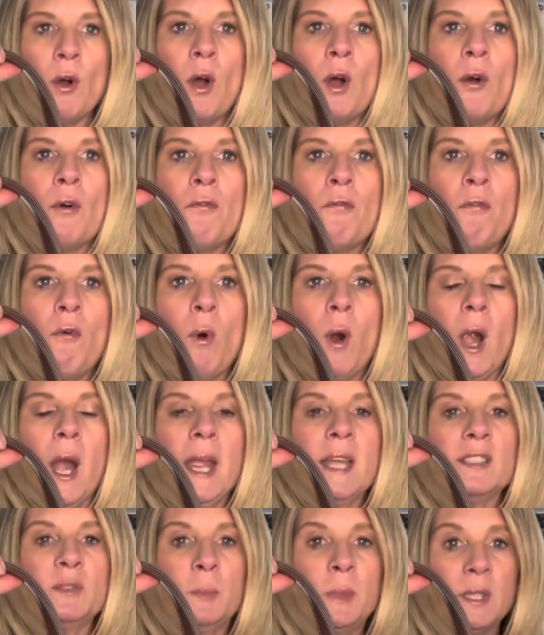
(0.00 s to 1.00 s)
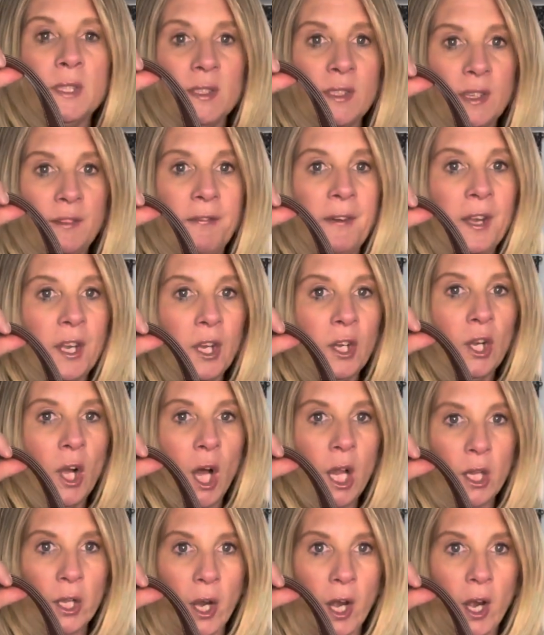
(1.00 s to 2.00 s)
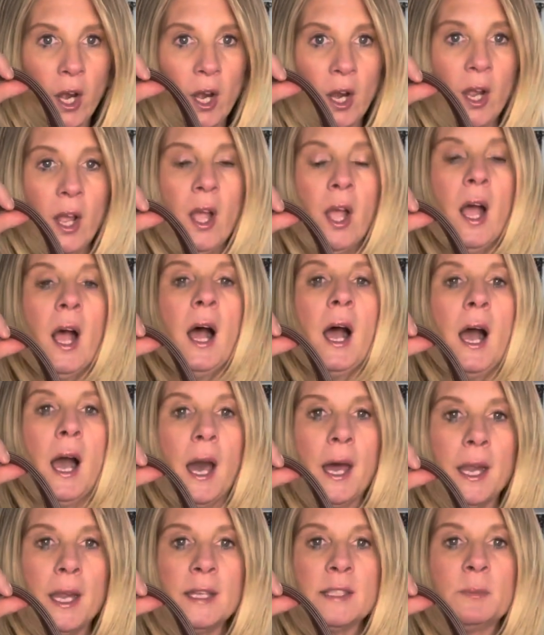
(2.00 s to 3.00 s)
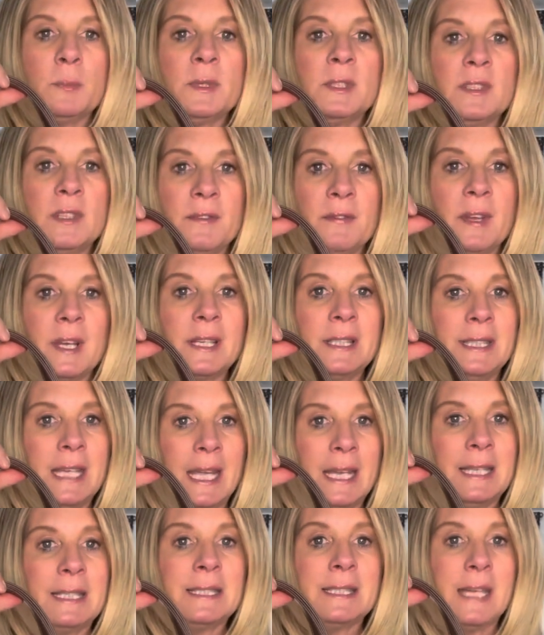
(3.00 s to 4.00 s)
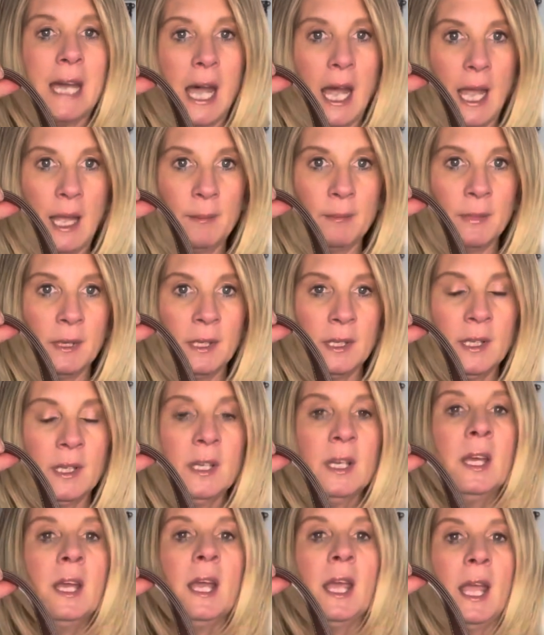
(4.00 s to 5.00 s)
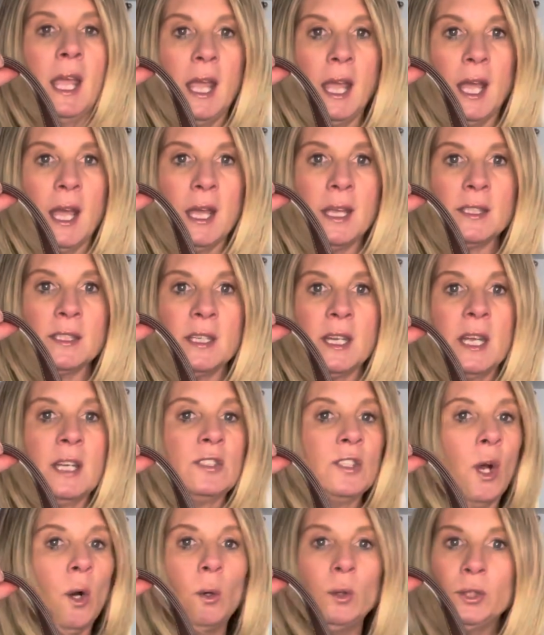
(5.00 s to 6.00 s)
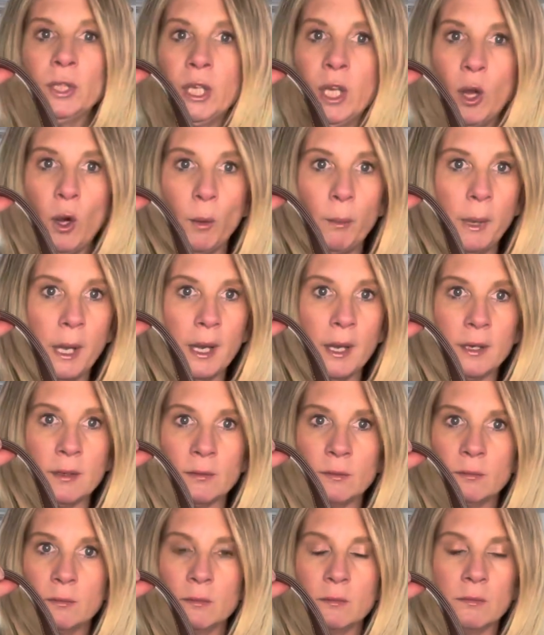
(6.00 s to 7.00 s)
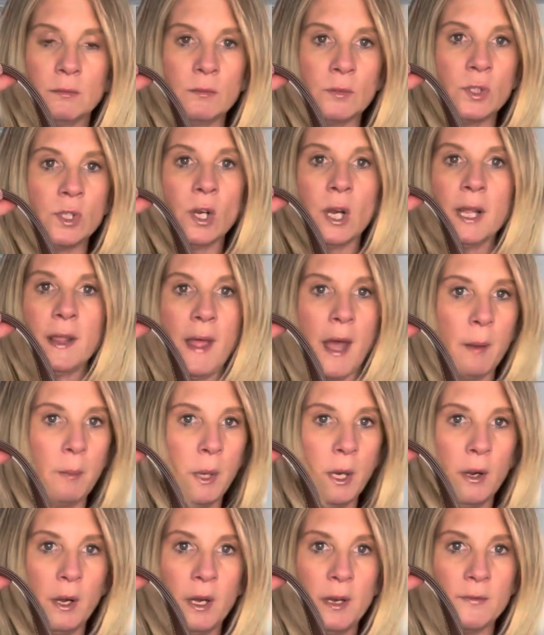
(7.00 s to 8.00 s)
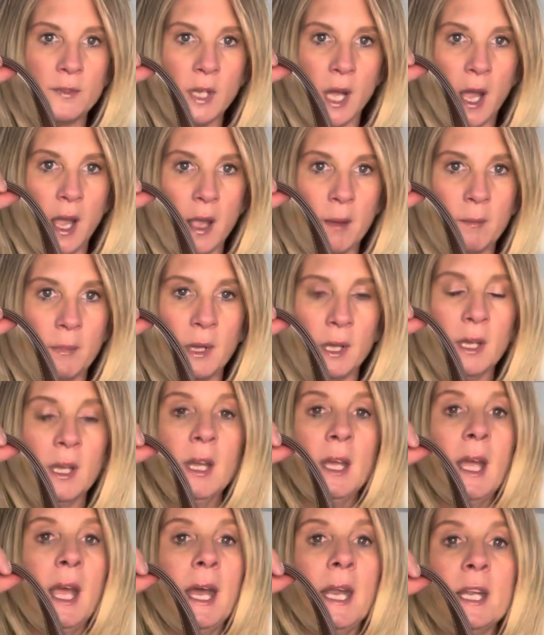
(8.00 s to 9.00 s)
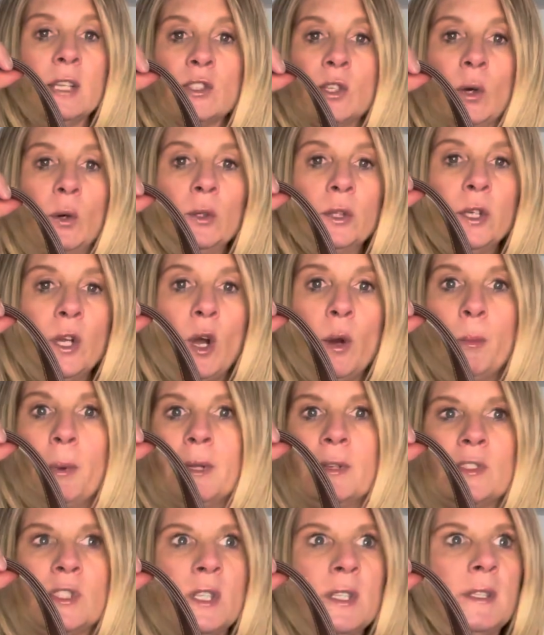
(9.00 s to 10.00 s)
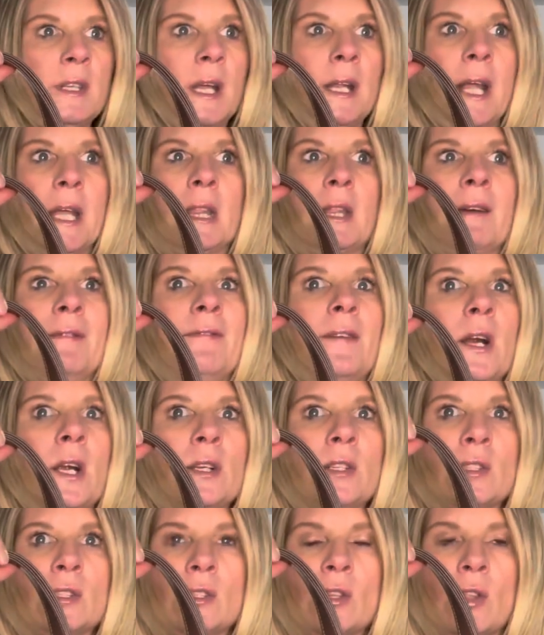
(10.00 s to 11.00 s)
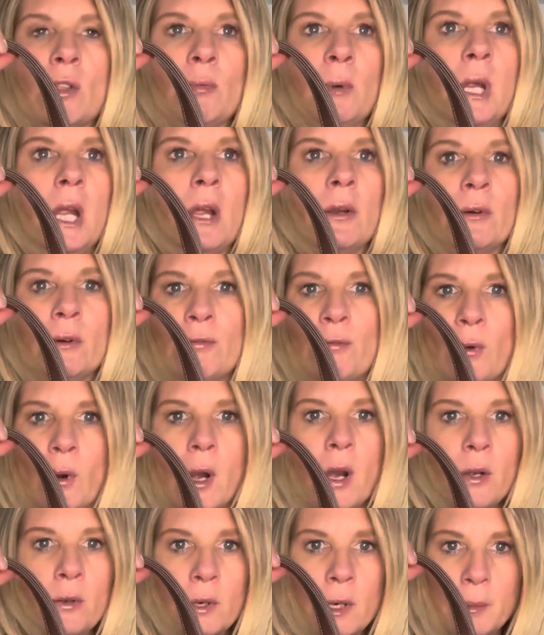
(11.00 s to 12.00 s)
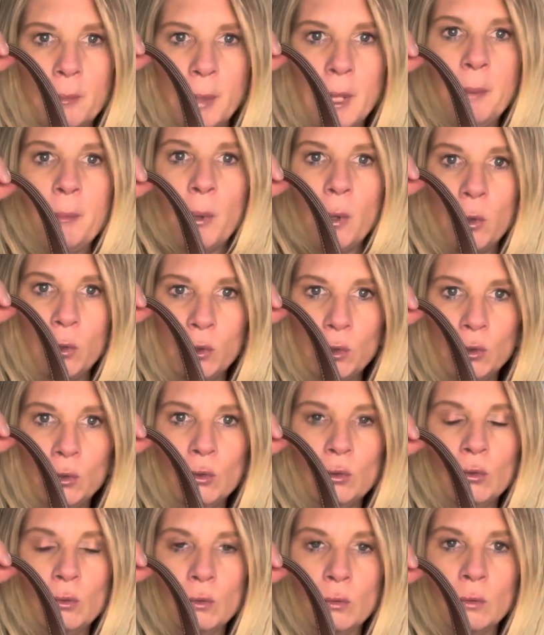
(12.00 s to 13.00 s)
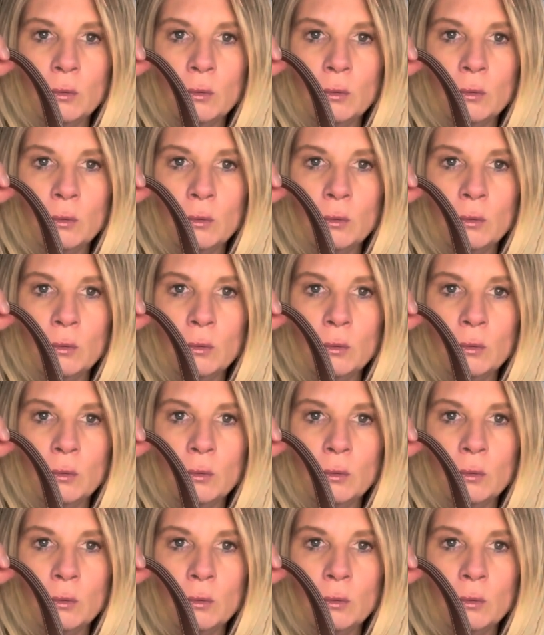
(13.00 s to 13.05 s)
for a specific color on a specific date and time. And it's only open during that period of time. And it's only open to say like the first 300, 400 people who,